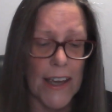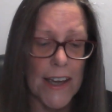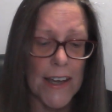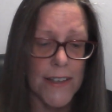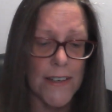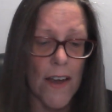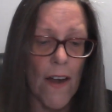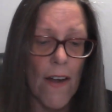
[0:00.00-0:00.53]

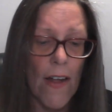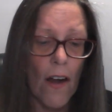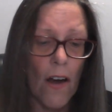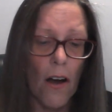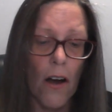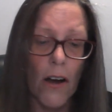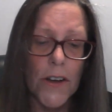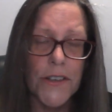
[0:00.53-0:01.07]
is
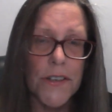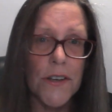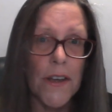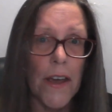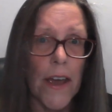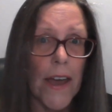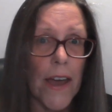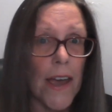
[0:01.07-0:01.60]
hot
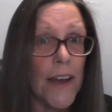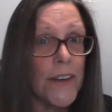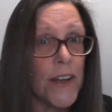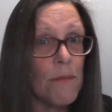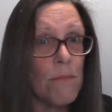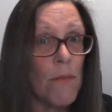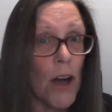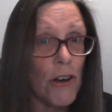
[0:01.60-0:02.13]
aired
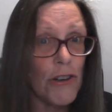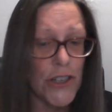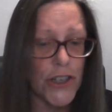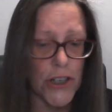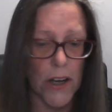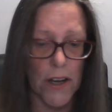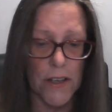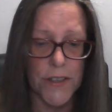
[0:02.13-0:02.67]

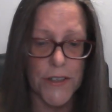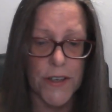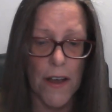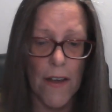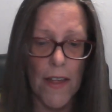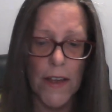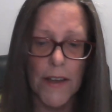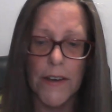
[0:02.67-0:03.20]
emotions
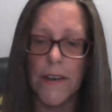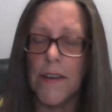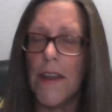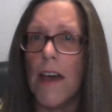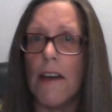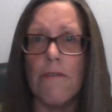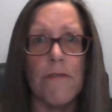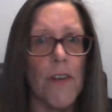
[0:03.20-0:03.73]

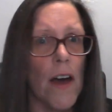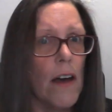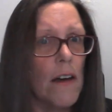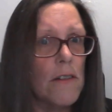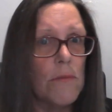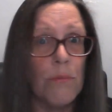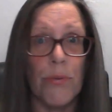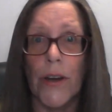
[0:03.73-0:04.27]
never
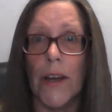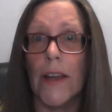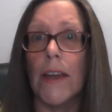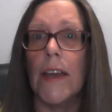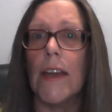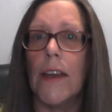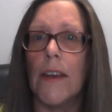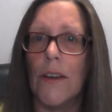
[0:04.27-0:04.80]

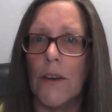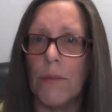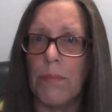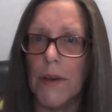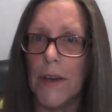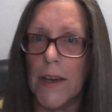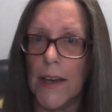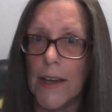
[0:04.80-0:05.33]
bring inner
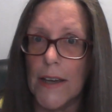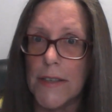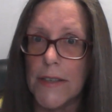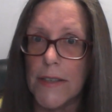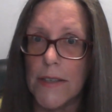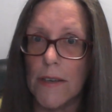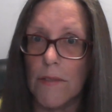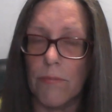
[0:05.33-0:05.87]

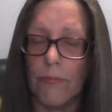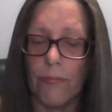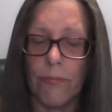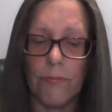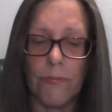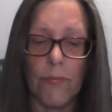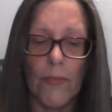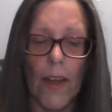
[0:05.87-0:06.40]
peace.
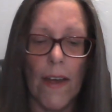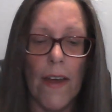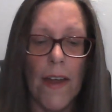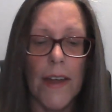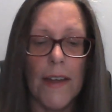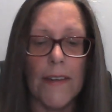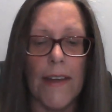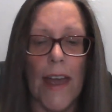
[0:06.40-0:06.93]

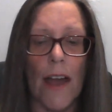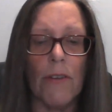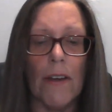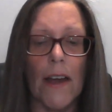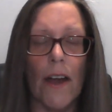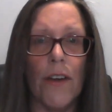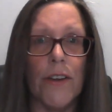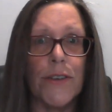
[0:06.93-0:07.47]
Now we
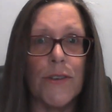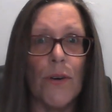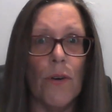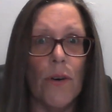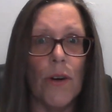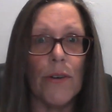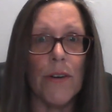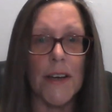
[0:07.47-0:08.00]
go to
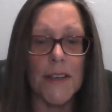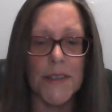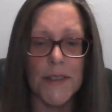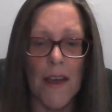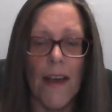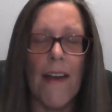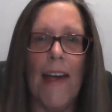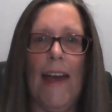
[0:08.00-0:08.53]

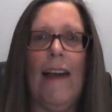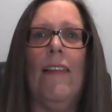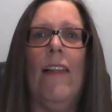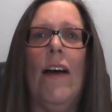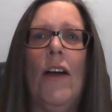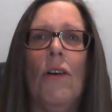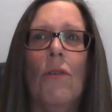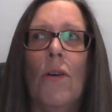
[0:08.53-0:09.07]
Taurus.
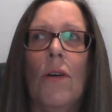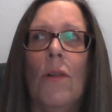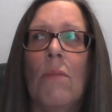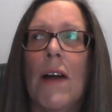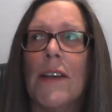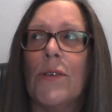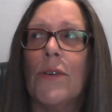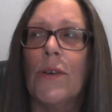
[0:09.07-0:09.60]
Hello, all
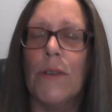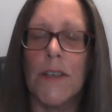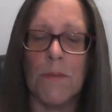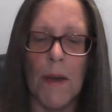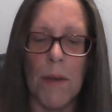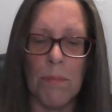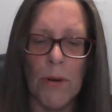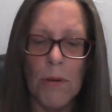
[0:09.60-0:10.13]
my Taurus
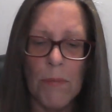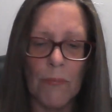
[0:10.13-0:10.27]
people.